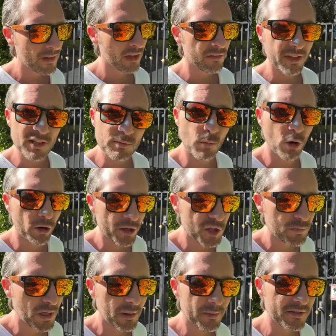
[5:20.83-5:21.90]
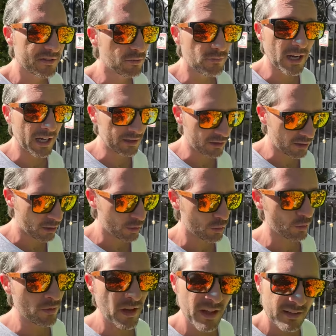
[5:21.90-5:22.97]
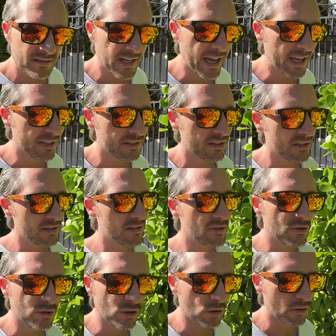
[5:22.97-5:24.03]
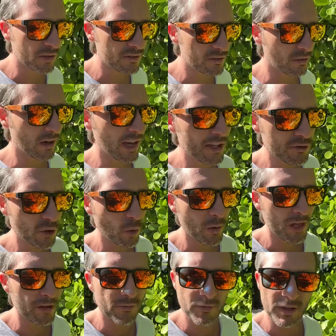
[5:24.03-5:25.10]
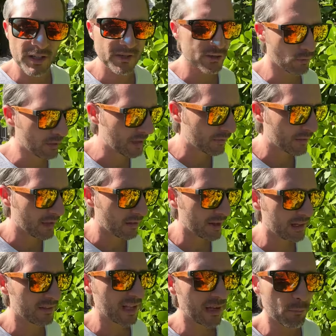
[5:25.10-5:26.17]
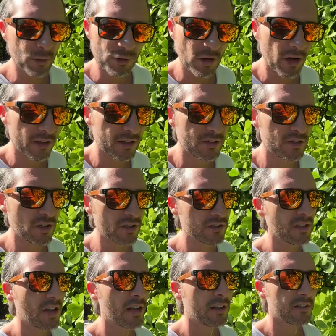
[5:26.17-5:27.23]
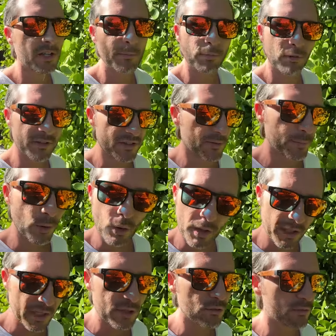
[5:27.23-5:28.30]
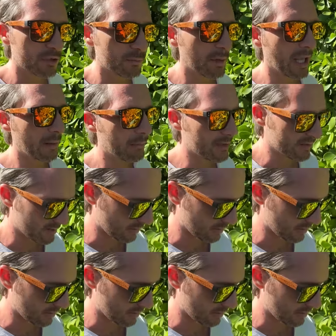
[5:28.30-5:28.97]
these mortgage payments do not include taxes, insurance, or HOA fees or anything like that. We're talking just the principal and interest payments